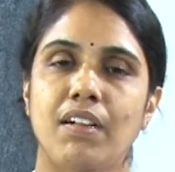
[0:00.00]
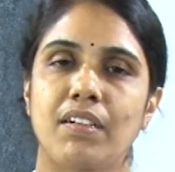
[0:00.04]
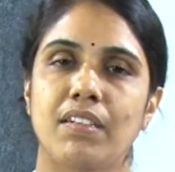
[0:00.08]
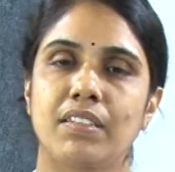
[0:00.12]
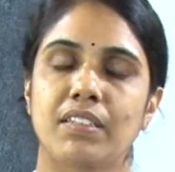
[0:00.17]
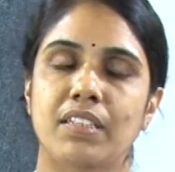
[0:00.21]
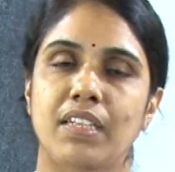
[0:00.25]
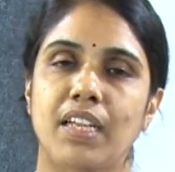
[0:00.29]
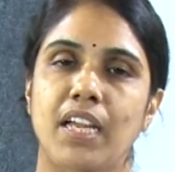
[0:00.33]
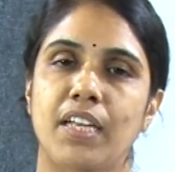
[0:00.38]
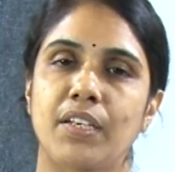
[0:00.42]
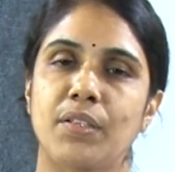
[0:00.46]

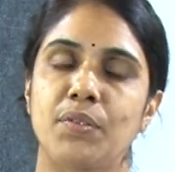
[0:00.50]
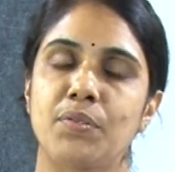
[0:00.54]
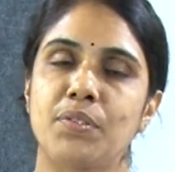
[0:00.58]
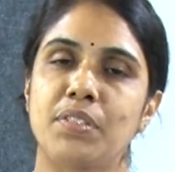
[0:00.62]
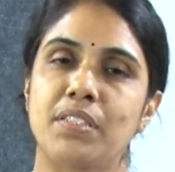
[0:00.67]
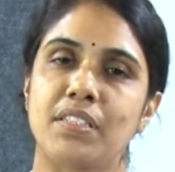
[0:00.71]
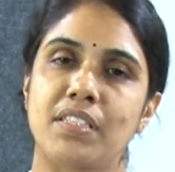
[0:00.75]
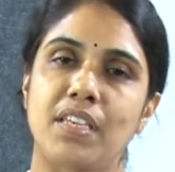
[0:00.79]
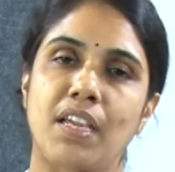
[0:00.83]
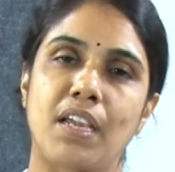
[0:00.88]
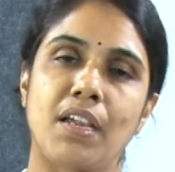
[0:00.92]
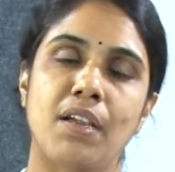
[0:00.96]
Can you
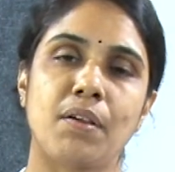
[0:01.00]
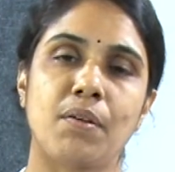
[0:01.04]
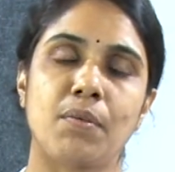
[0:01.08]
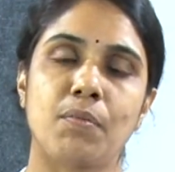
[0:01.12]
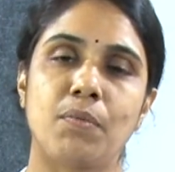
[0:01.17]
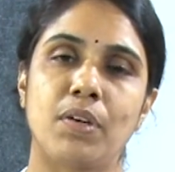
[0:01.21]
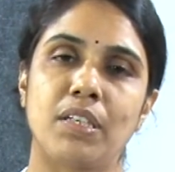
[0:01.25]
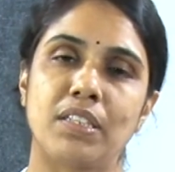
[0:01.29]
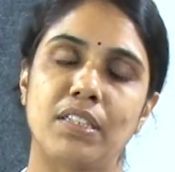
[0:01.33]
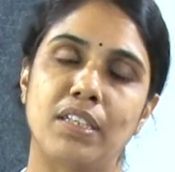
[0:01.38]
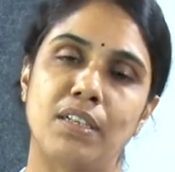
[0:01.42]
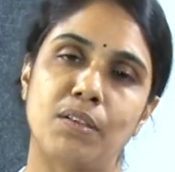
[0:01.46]
say
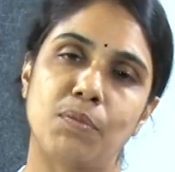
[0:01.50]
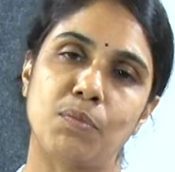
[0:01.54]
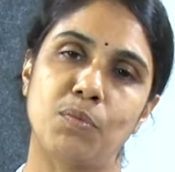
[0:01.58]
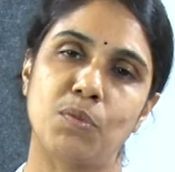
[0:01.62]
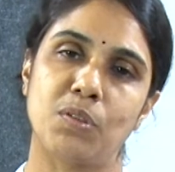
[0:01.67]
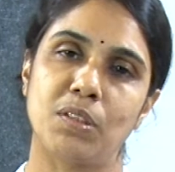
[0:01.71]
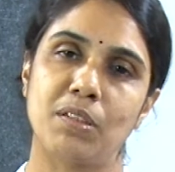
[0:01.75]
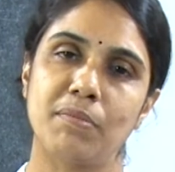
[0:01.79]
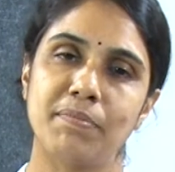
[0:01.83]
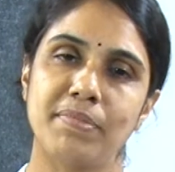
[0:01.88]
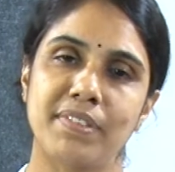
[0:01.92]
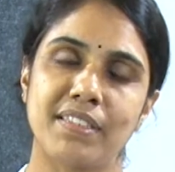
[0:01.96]
what are
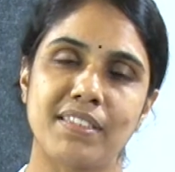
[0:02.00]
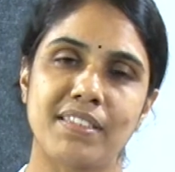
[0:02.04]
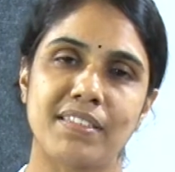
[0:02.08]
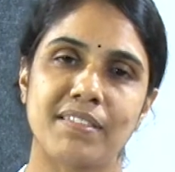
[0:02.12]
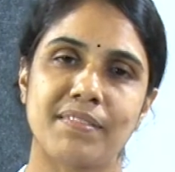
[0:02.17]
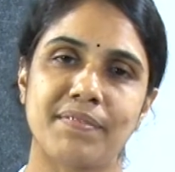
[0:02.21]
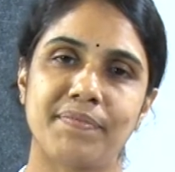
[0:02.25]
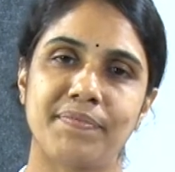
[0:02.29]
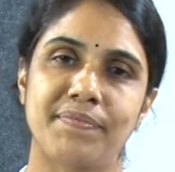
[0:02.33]
verbs?